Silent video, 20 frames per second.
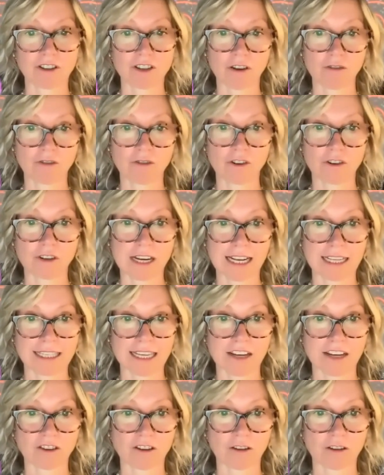token
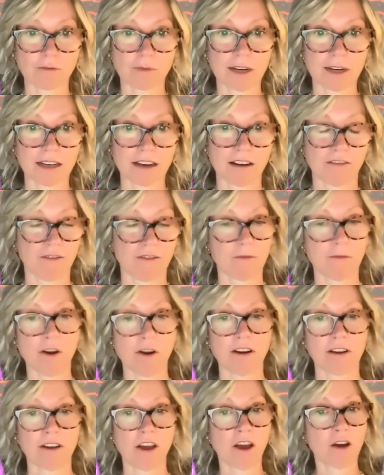utilization completely off the
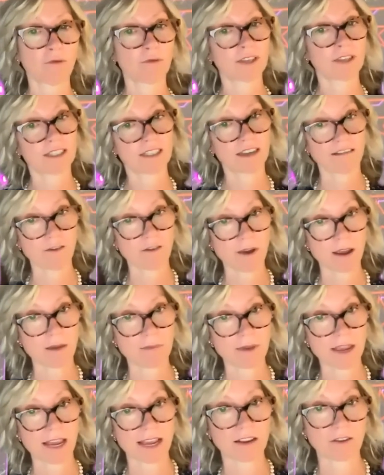mark with zero
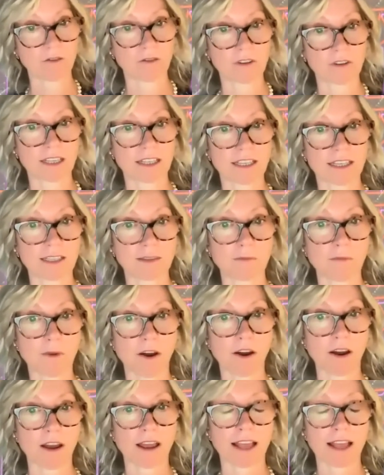API calls at this
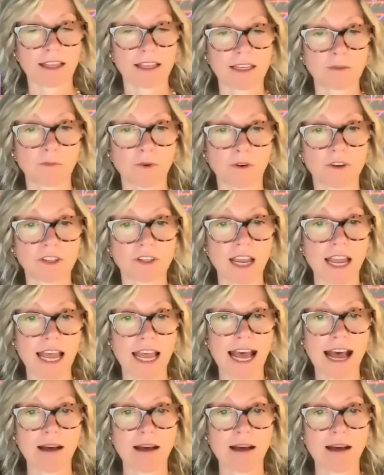at this point?